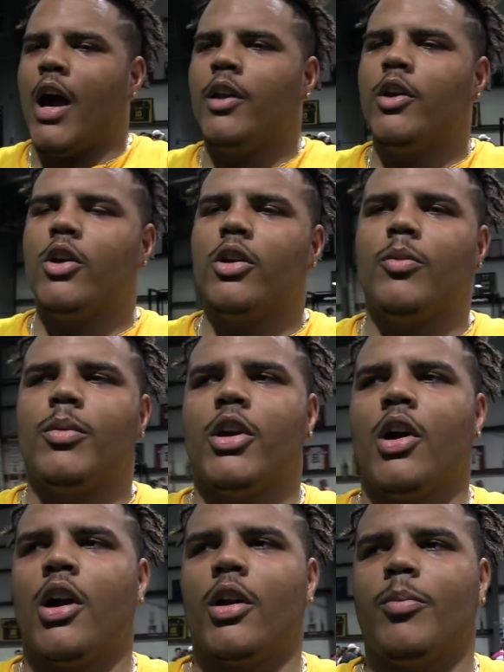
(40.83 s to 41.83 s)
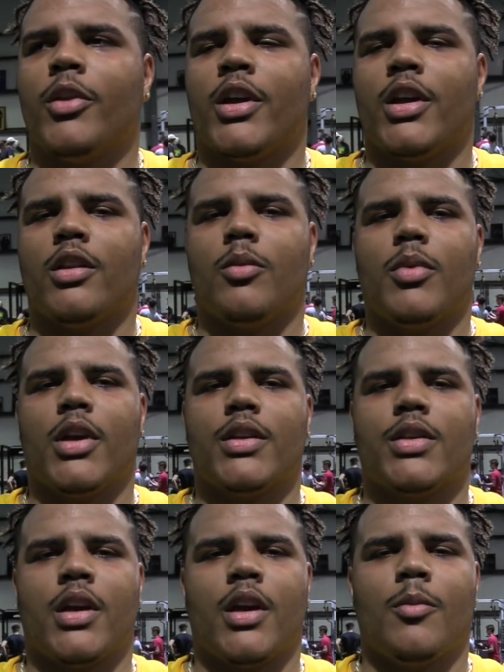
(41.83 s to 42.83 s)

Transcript: I know it'll be hard playing in the Big Ten.